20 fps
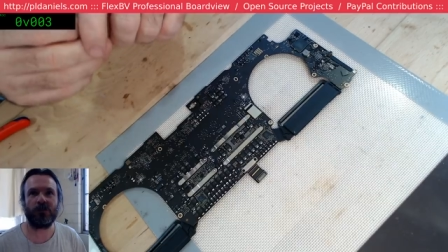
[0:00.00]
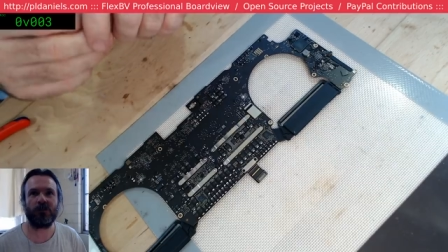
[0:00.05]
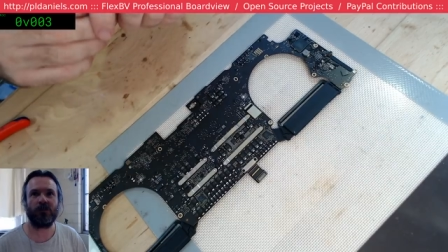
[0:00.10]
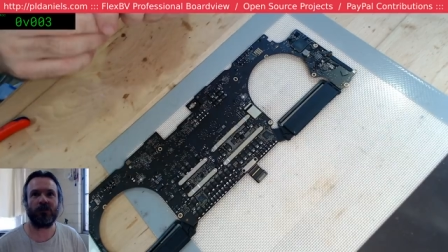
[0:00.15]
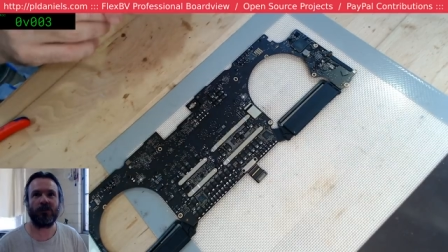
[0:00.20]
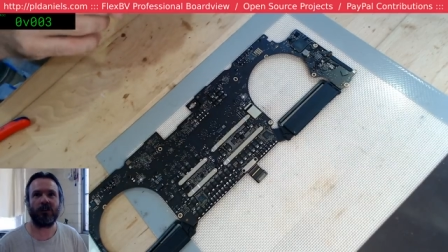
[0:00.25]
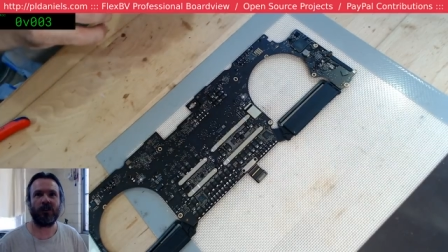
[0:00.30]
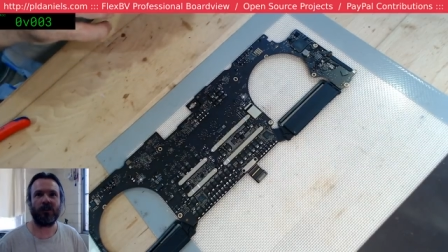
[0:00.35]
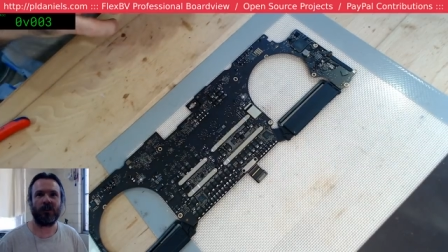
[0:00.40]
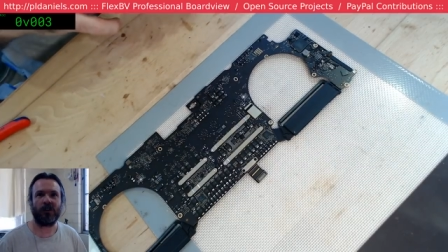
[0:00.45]

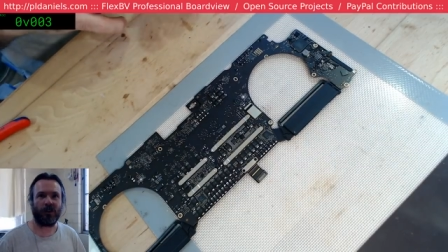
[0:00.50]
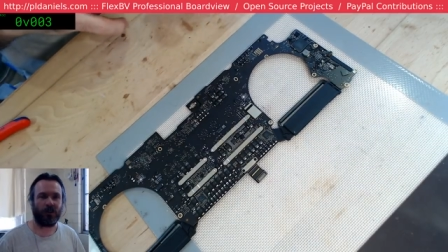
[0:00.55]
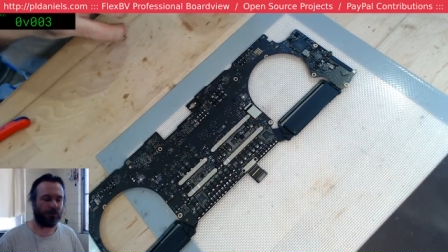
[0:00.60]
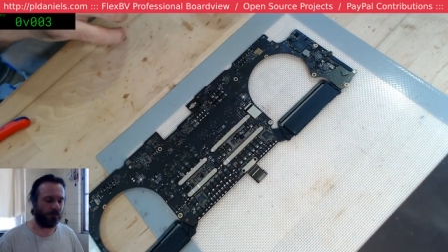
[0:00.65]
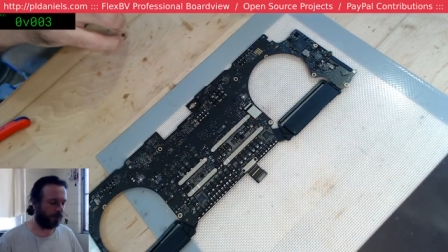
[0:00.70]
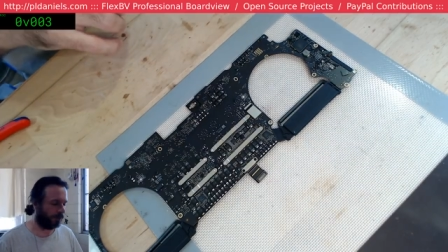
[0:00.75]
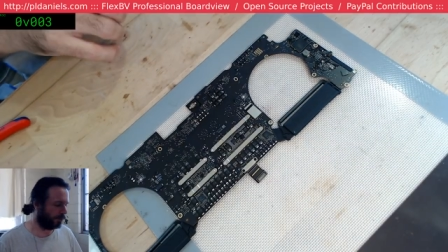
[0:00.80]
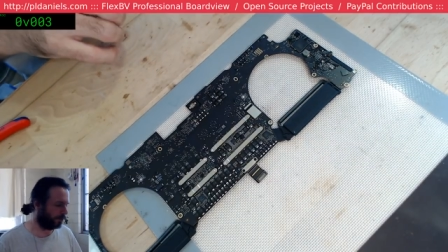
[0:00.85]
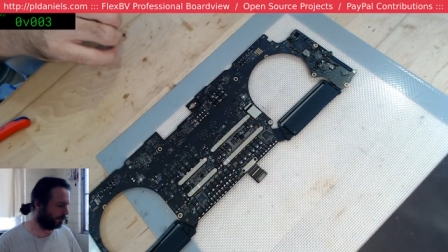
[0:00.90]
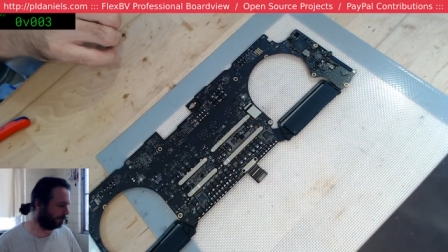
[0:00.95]
Hey Richard,
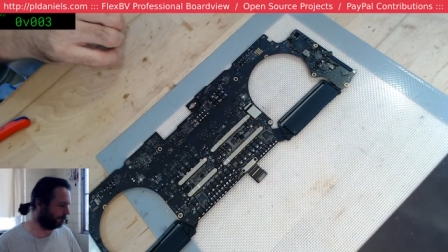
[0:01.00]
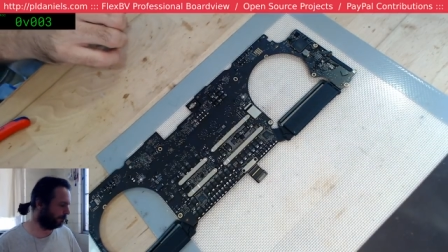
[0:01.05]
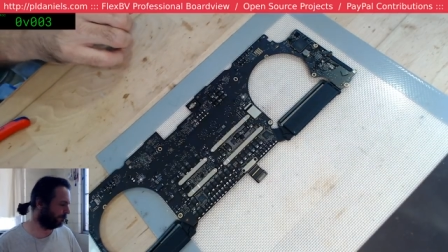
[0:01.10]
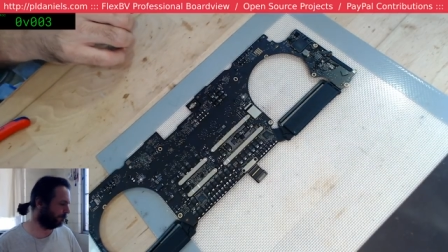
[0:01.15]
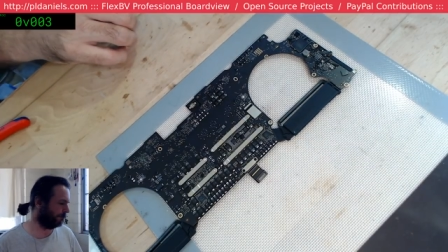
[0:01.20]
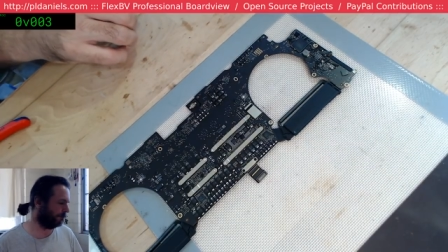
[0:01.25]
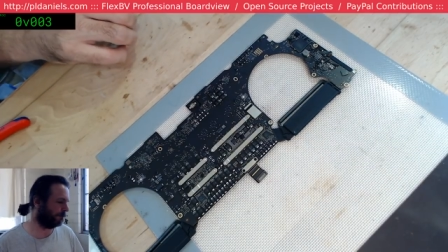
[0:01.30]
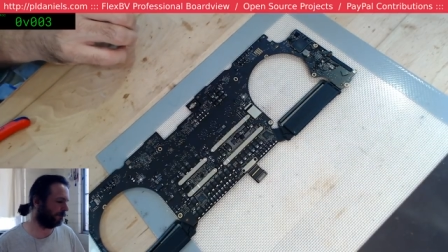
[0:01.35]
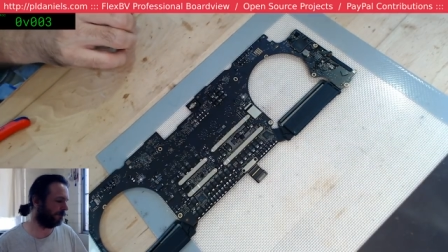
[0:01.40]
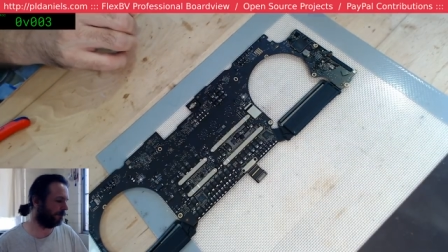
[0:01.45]

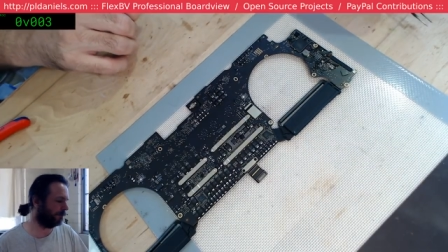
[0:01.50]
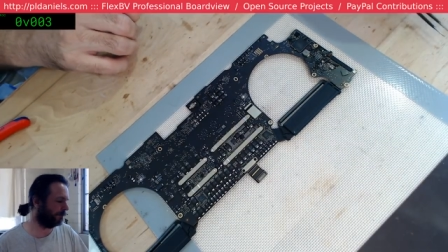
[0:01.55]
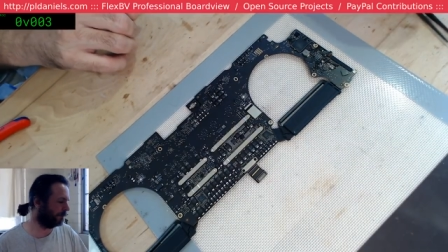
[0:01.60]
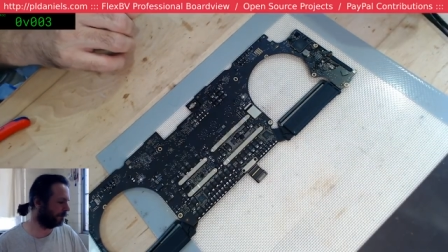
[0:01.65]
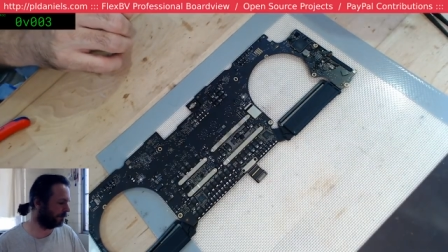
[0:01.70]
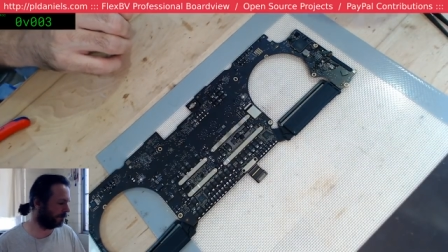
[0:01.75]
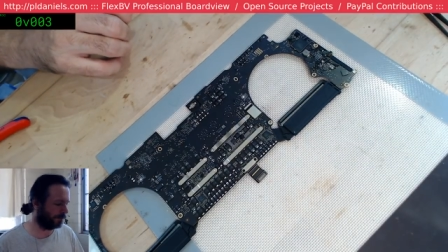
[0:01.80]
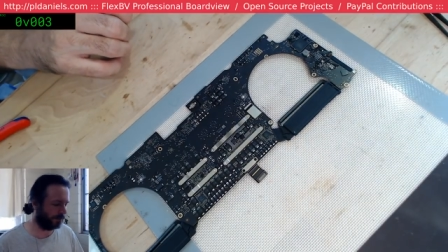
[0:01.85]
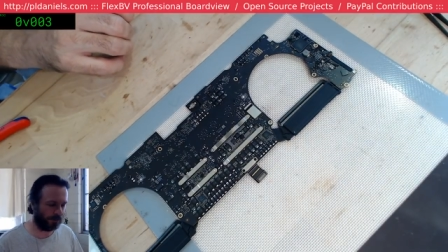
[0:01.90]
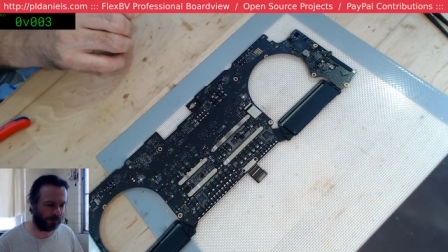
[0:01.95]
you're
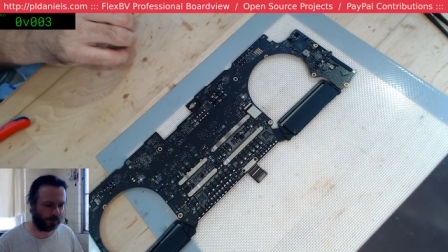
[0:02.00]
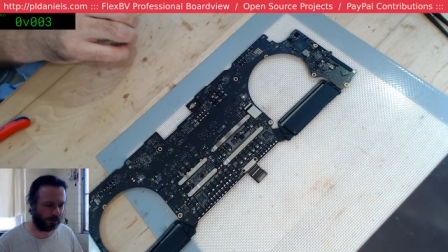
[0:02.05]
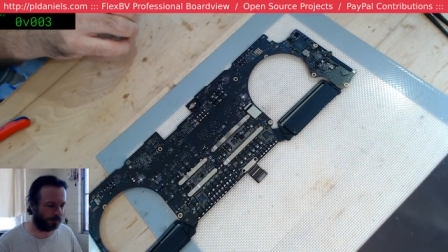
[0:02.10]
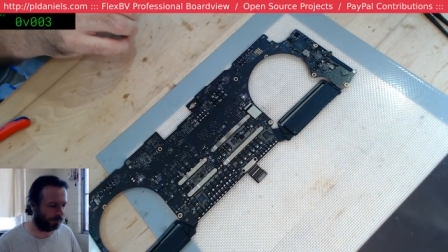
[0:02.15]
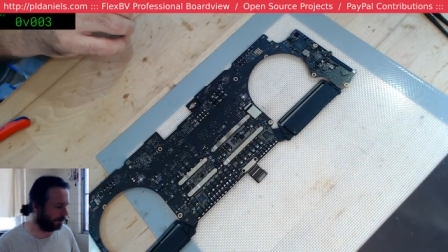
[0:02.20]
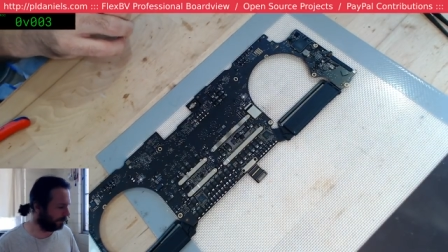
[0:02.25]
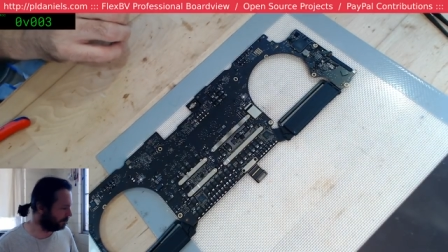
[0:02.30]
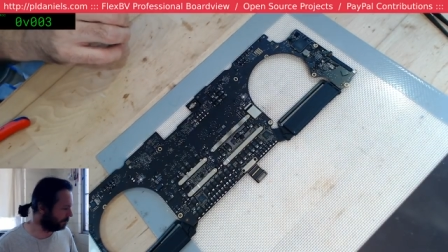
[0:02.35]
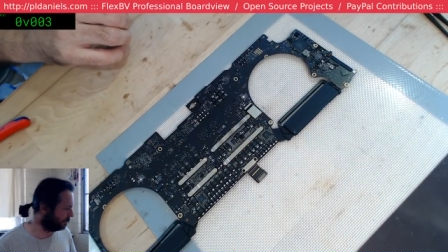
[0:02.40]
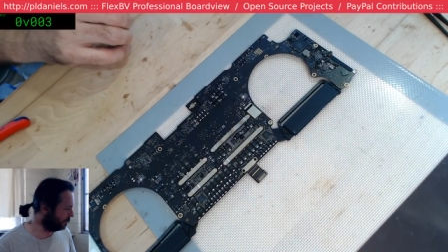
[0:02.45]

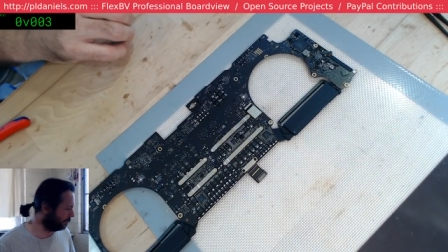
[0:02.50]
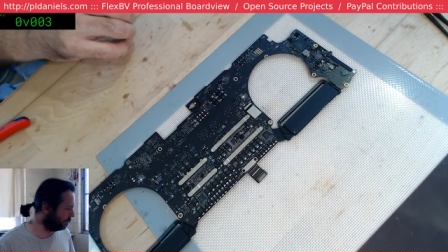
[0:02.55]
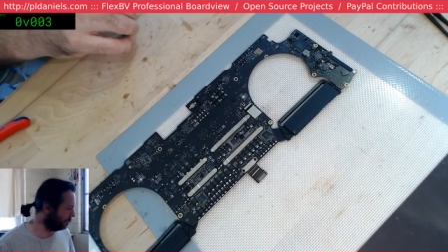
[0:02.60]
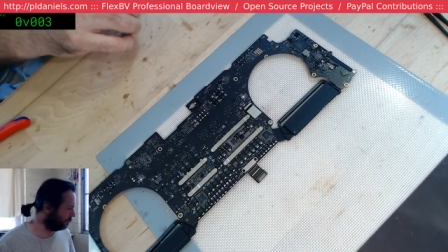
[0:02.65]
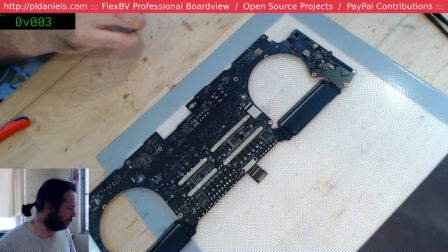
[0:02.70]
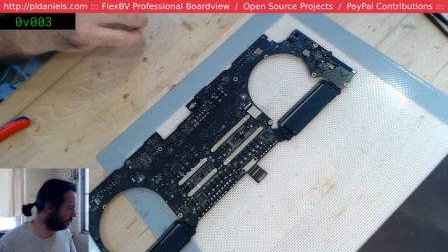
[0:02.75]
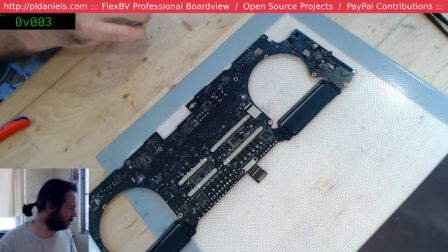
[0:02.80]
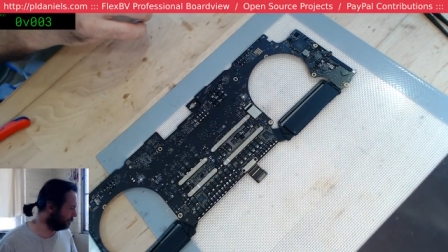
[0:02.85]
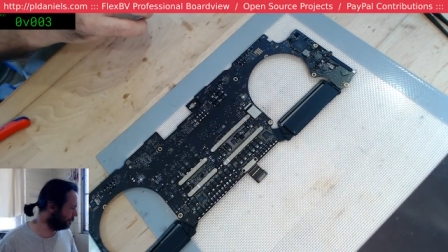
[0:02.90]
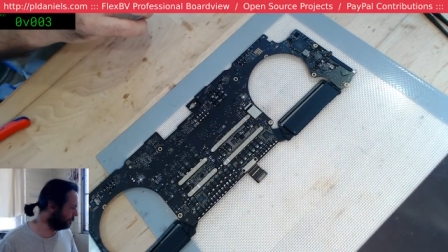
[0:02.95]
harassing
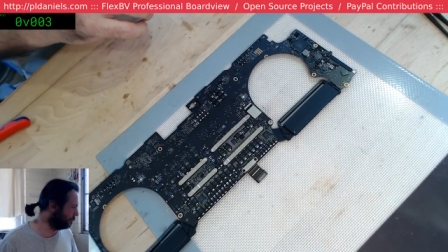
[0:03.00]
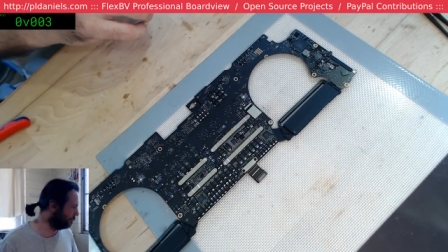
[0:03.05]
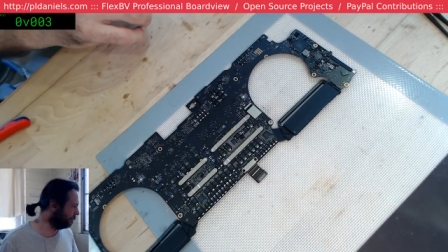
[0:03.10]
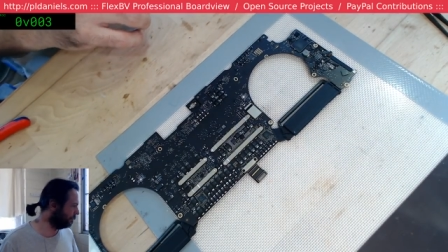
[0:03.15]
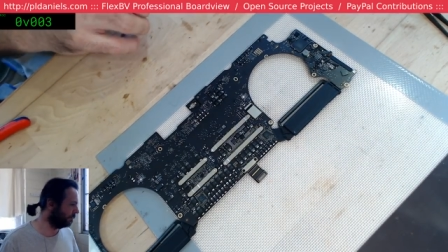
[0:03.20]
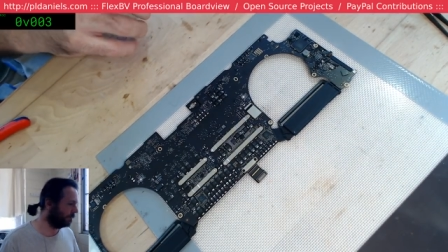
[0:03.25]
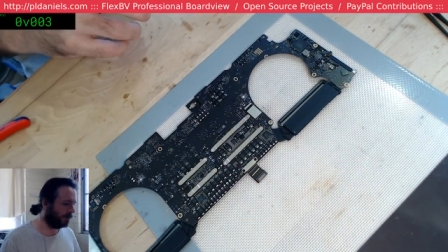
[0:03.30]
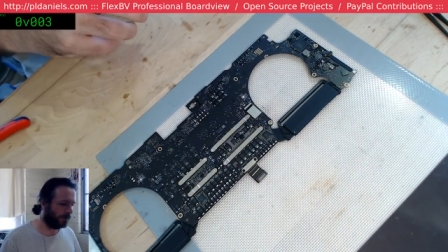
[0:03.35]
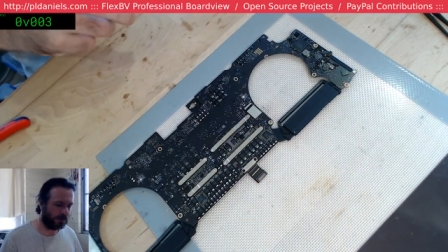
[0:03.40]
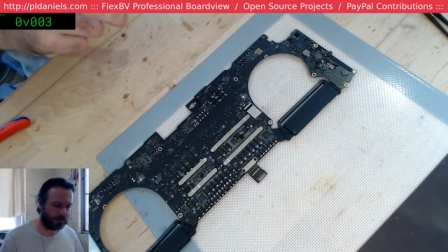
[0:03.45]
Chris.
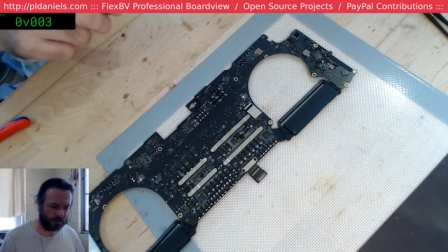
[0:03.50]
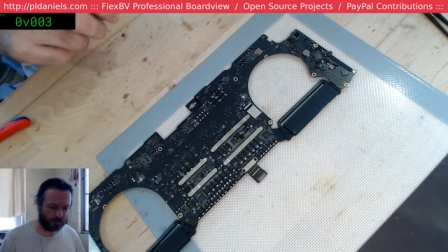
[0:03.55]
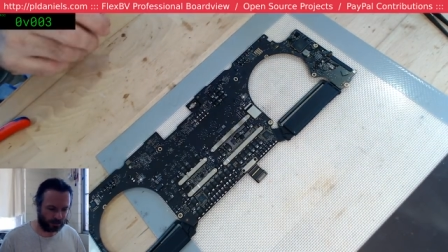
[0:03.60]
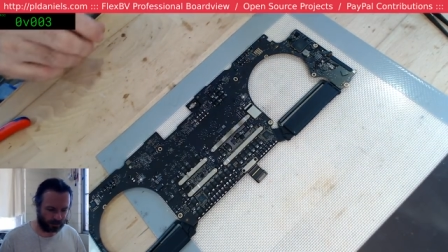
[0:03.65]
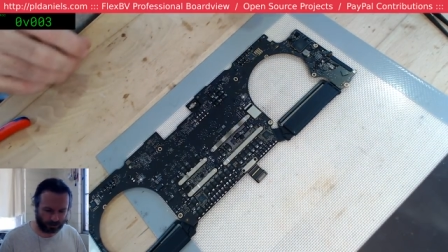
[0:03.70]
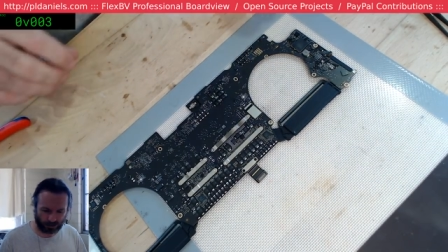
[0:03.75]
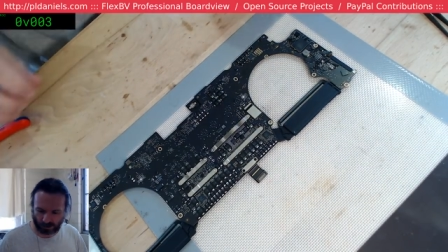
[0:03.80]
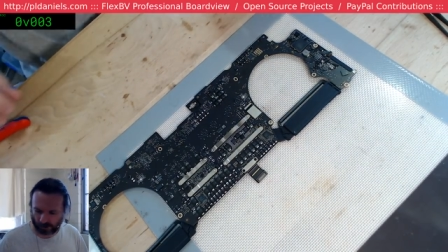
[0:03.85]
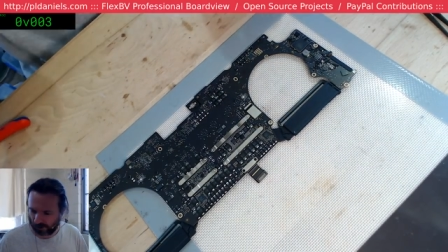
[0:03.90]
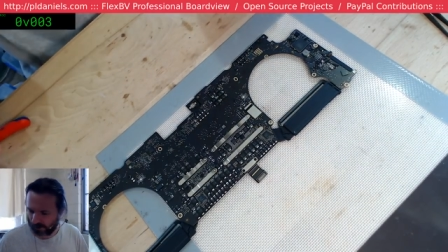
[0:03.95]
I don't know if
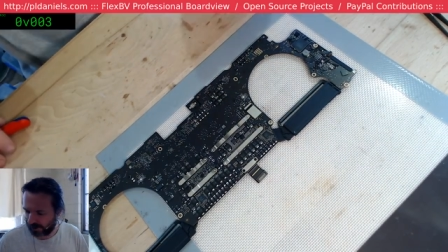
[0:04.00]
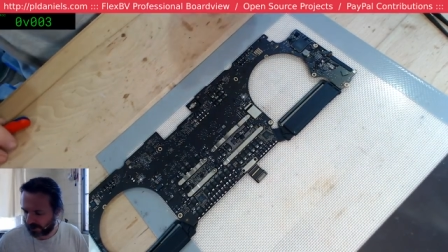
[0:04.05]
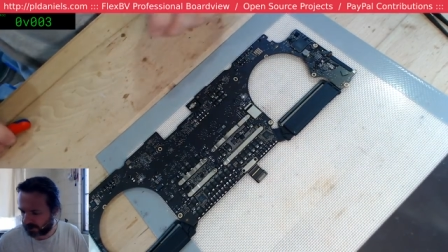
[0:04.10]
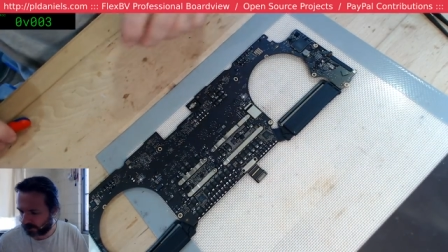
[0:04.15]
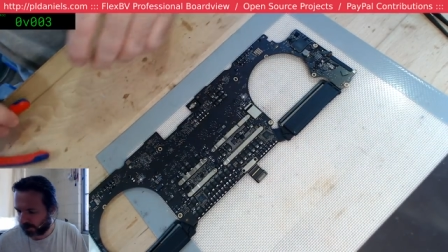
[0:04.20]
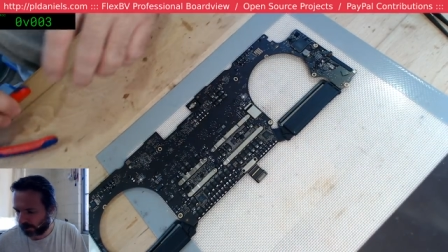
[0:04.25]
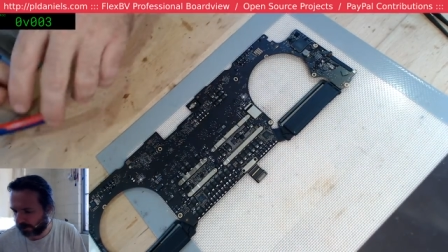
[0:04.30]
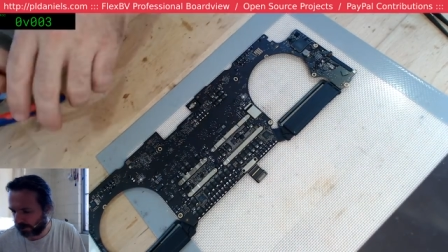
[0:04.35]
that's permissible